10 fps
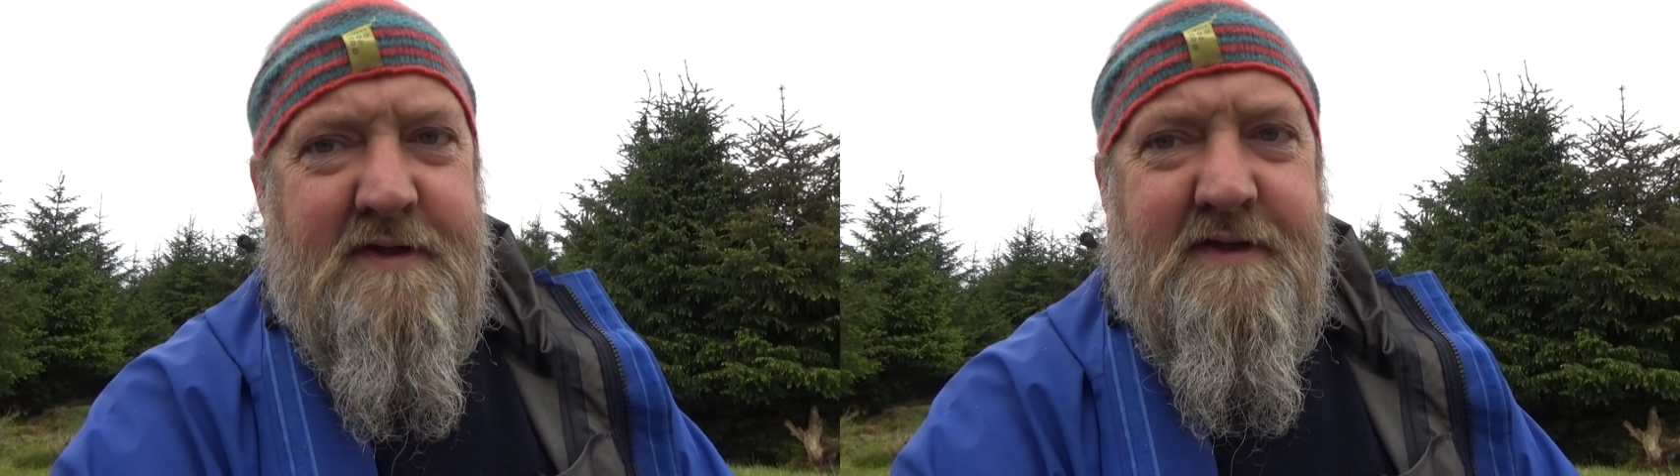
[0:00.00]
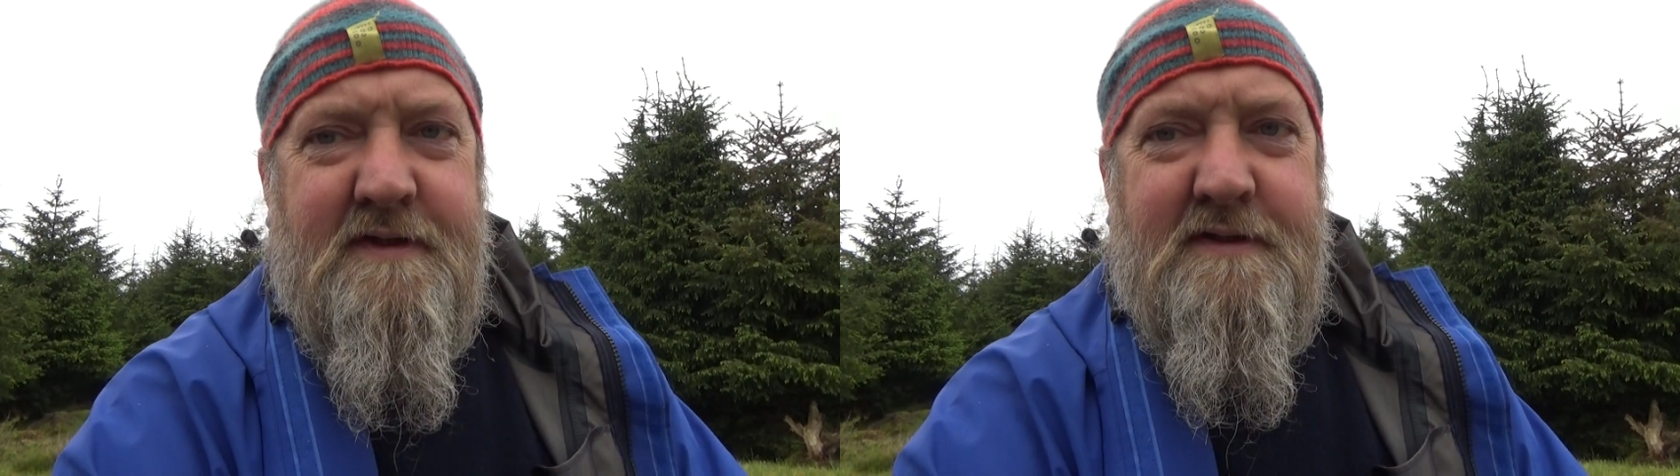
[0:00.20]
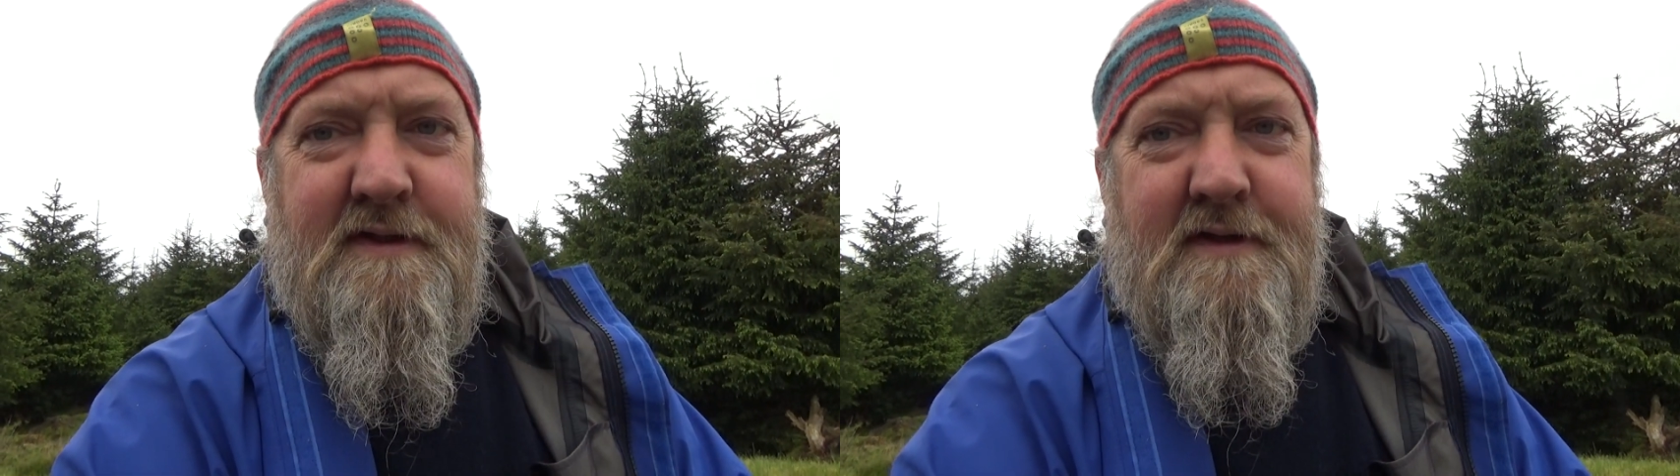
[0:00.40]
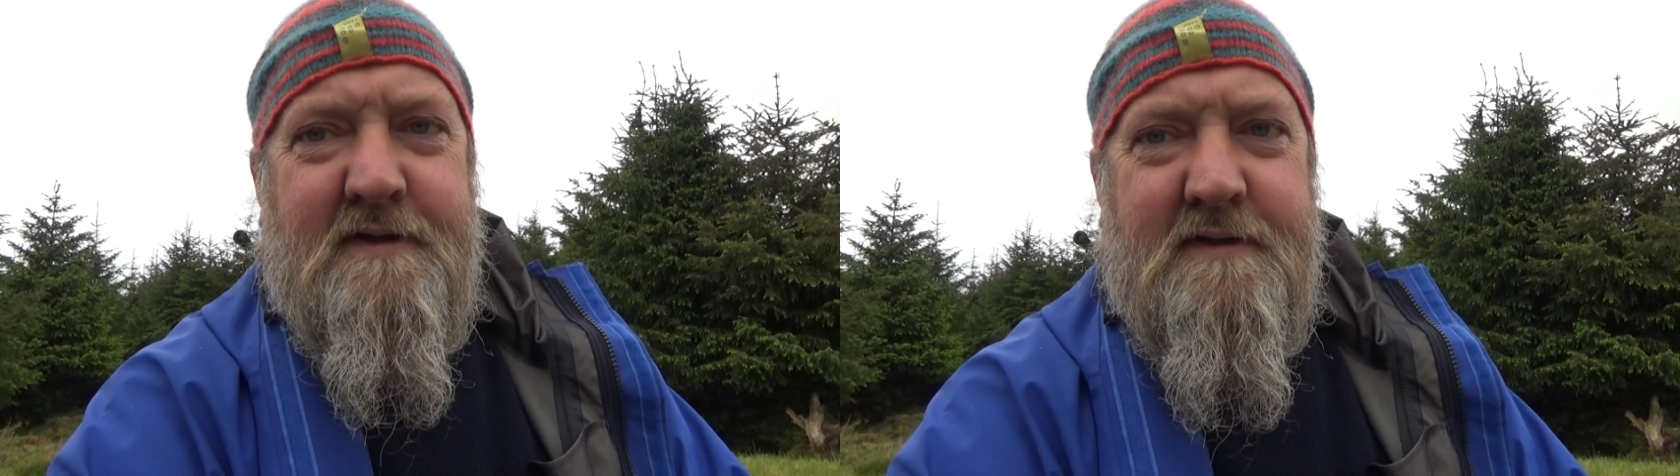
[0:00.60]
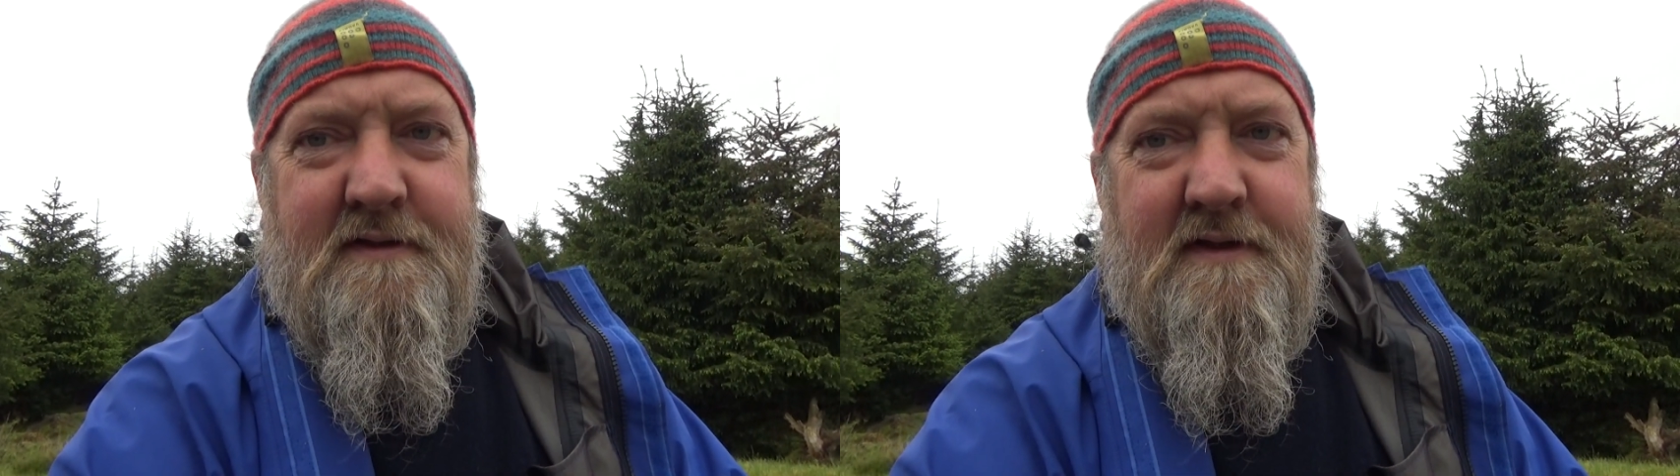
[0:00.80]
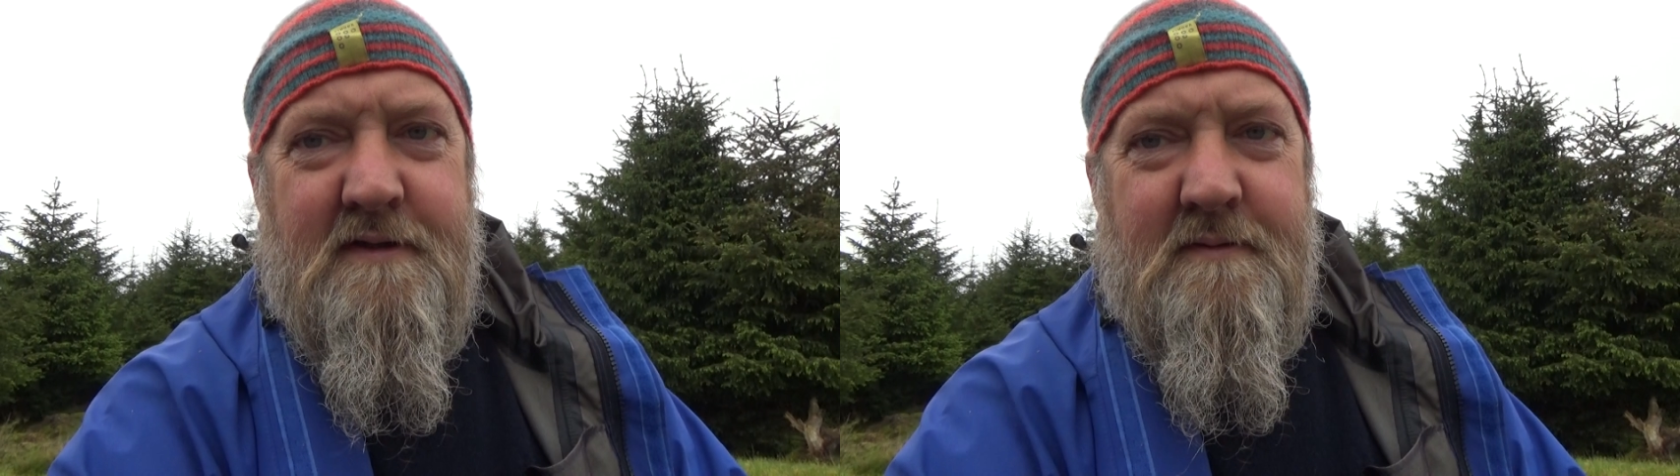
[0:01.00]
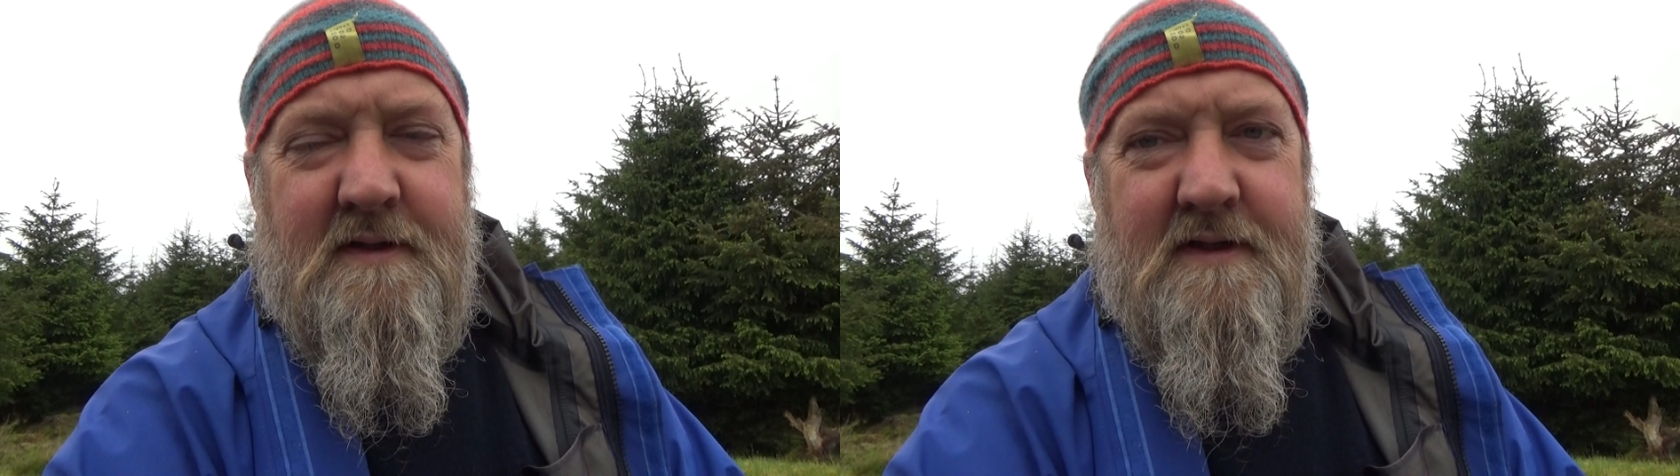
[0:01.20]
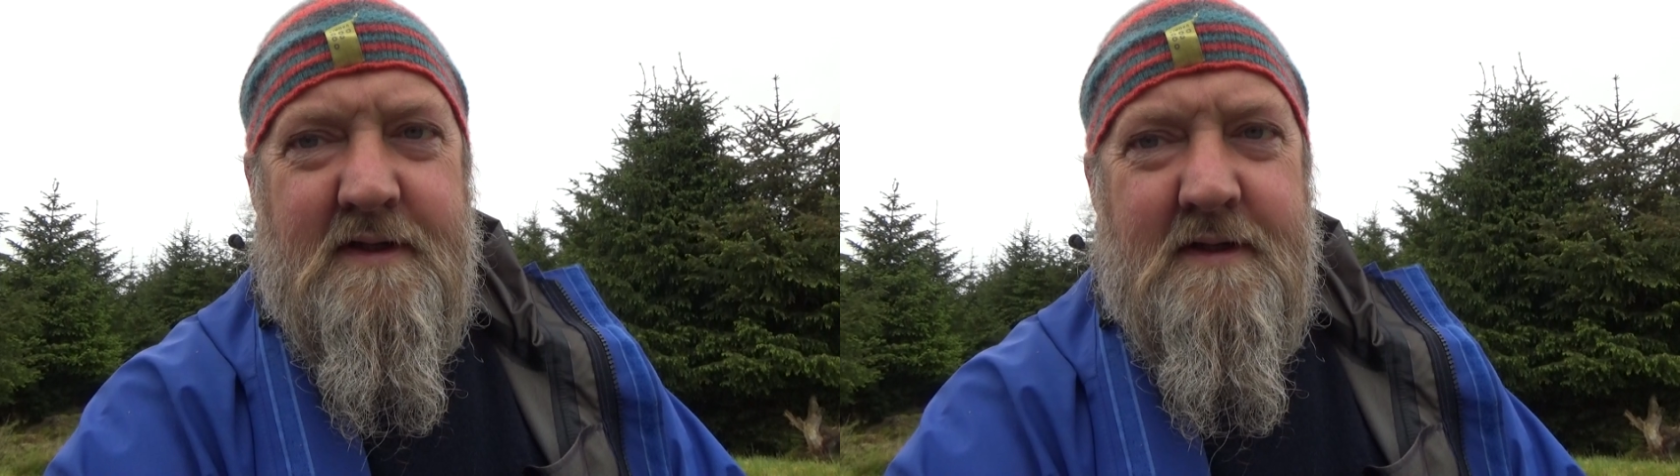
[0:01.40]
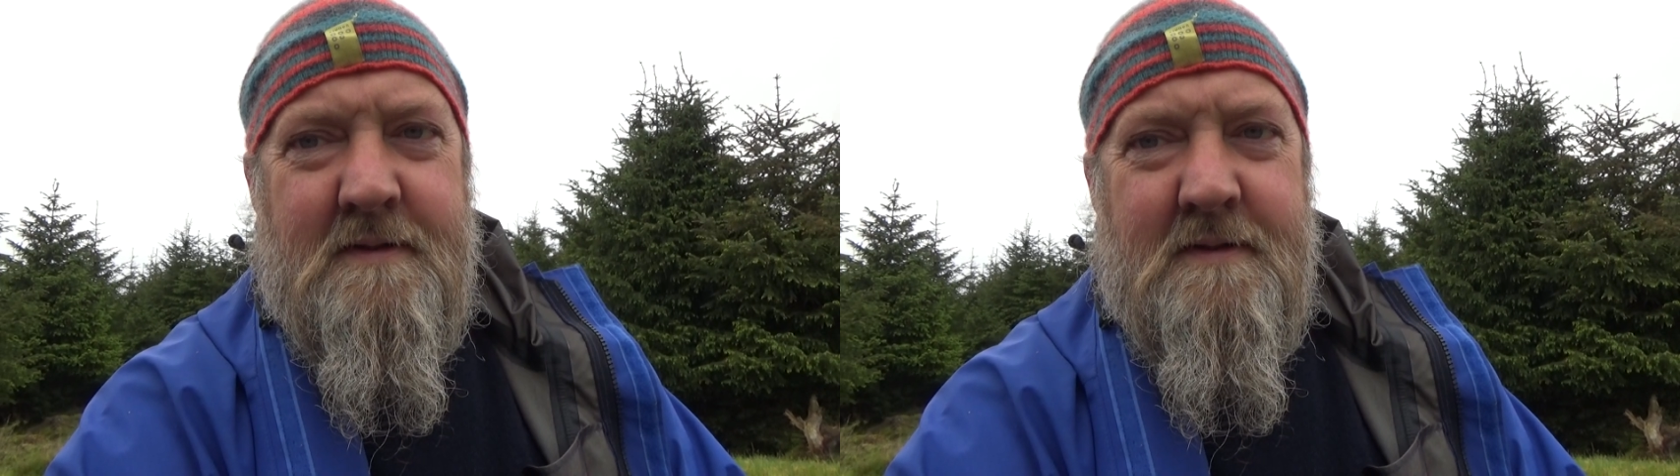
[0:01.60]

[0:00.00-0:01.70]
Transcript: you're doing your New Year work,